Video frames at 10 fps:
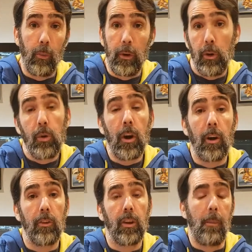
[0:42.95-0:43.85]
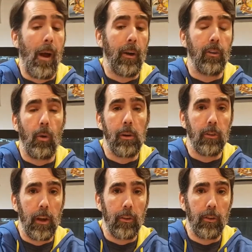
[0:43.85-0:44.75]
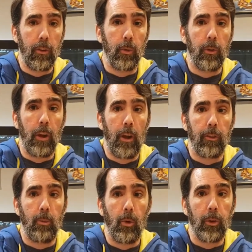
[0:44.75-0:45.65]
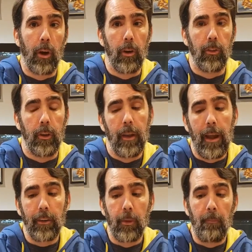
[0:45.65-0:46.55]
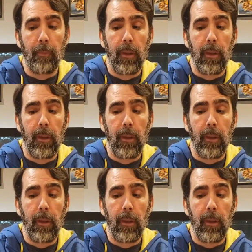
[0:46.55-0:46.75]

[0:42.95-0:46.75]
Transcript: And when new cards come out, it's always nice to switch out some old cards in the decks